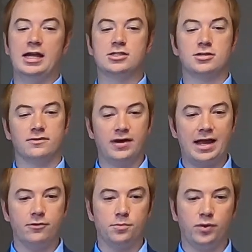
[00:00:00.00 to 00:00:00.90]
and
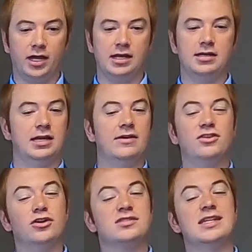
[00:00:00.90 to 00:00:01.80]
survivor planning. And
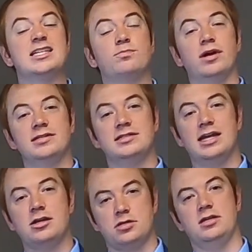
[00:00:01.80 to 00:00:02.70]
even though today's
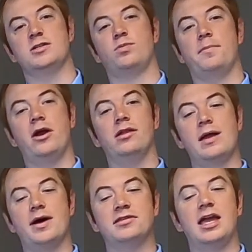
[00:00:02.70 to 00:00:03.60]
presentation is
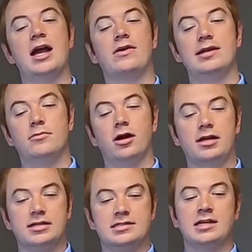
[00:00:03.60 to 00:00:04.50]
primarily about the equity
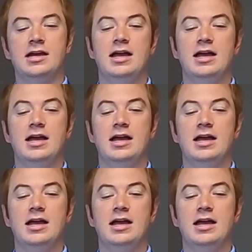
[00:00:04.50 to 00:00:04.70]
markets,